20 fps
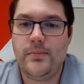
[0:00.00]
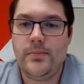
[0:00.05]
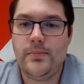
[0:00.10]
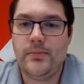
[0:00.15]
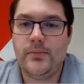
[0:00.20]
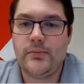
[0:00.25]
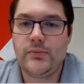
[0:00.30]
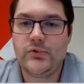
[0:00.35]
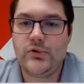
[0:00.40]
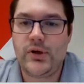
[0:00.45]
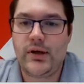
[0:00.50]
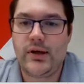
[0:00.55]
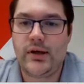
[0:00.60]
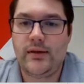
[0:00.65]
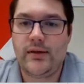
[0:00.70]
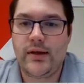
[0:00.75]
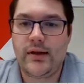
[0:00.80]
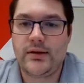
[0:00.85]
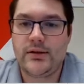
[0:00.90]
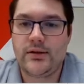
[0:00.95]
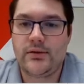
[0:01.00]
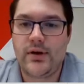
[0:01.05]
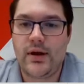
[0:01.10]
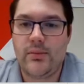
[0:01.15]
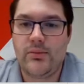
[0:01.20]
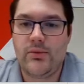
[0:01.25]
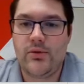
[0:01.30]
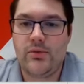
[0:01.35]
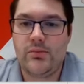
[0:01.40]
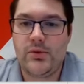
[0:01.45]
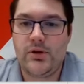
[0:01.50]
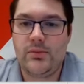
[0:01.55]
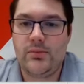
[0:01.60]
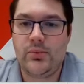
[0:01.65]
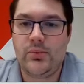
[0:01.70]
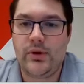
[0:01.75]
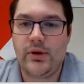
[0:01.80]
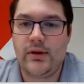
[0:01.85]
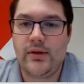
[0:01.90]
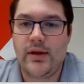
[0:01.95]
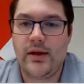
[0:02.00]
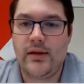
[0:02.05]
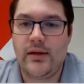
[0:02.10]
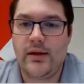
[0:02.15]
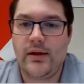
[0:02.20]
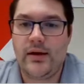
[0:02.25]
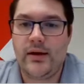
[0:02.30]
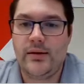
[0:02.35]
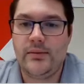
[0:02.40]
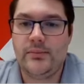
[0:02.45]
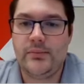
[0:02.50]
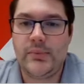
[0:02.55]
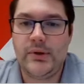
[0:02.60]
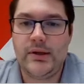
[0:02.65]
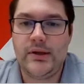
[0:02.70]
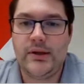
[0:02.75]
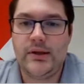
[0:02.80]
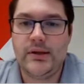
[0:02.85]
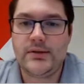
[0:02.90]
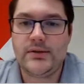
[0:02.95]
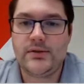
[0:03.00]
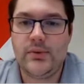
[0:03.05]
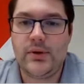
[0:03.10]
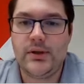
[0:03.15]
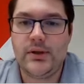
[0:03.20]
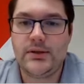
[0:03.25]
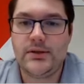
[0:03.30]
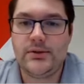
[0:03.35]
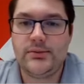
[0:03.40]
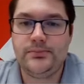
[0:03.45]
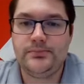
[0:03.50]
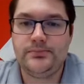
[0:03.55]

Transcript: I'm trying to get that to grab the midpoint of that line, but it doesn't want to.